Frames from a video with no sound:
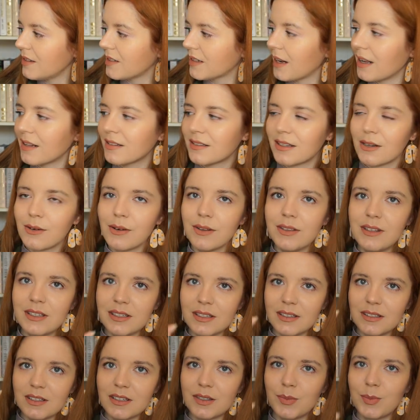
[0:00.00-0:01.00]
stands out on
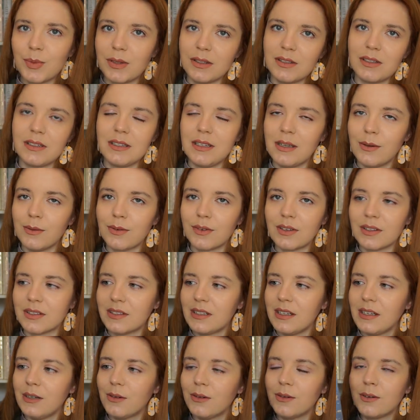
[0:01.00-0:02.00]
this is this building here of
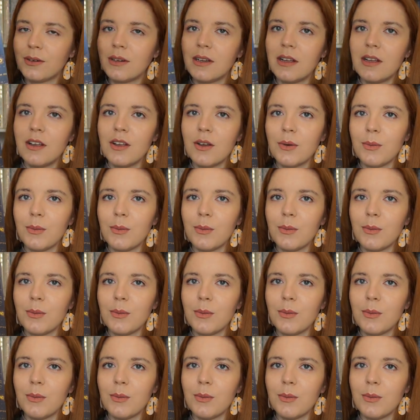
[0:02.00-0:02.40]
Casino.